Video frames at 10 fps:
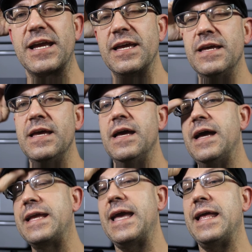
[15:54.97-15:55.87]
Rick.
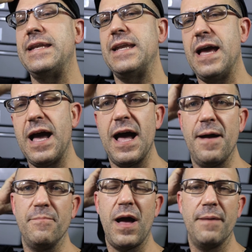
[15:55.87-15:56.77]
Again,
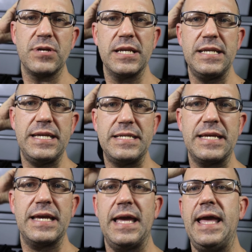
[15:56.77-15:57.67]
I'm gonna need
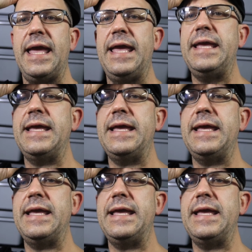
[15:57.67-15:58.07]
to get